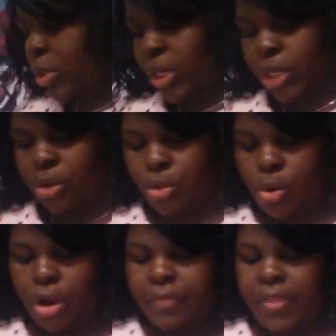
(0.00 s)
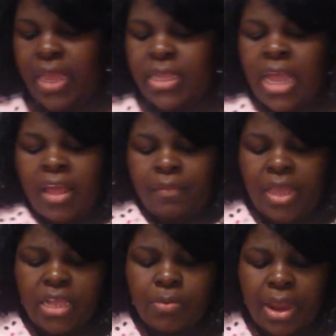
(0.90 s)
going to show you are these.
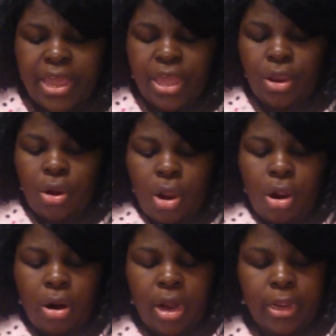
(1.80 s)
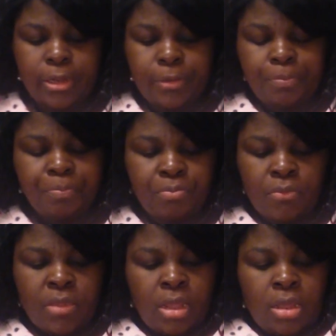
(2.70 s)
These right here are um
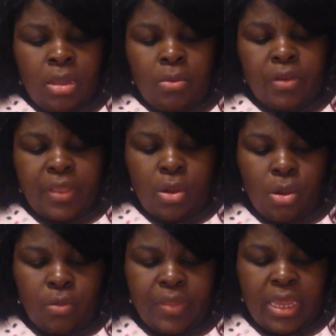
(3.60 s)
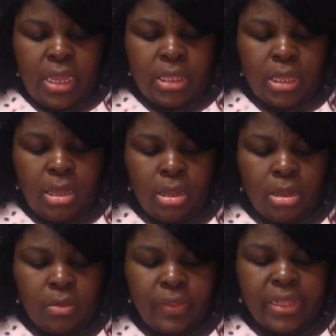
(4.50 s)
what do they call these?
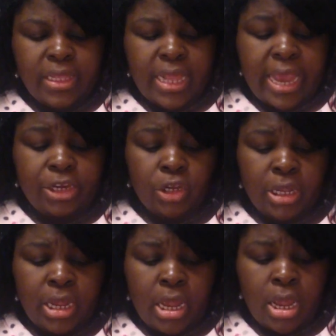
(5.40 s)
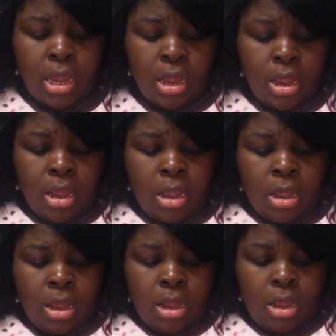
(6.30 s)
This is actually
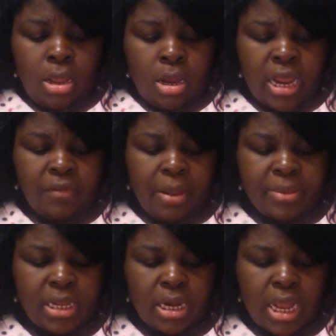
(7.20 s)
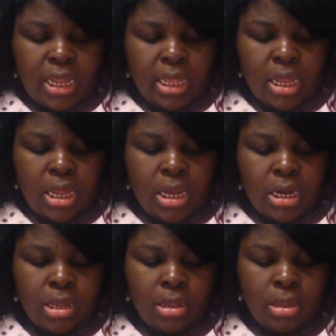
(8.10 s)
95% nylon